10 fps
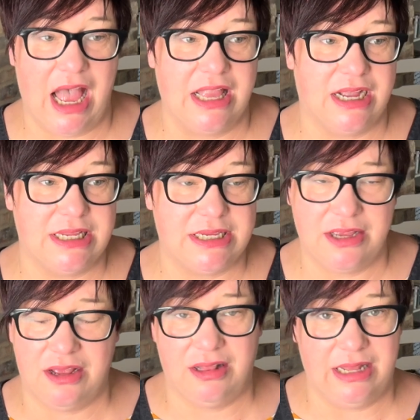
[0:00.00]
and I
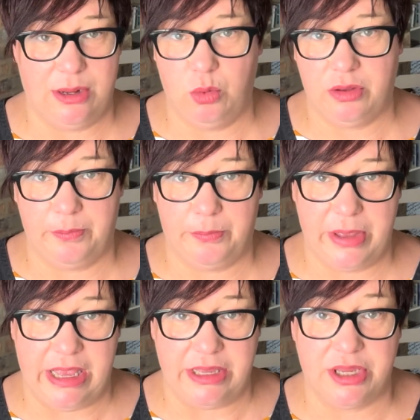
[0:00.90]
certainly wouldn't
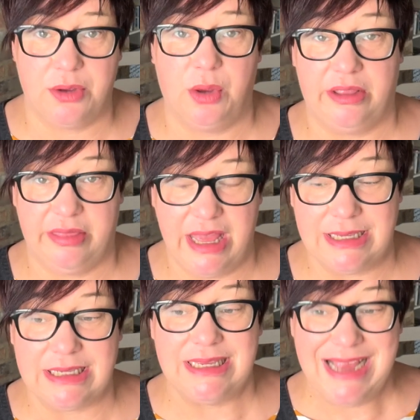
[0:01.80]
be doing
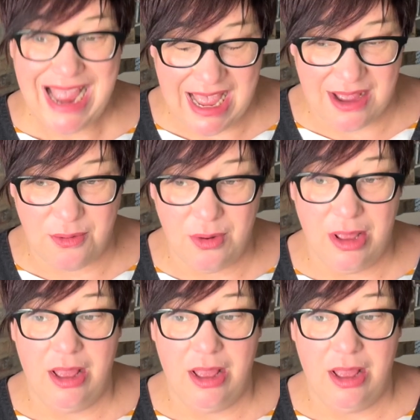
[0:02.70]
this now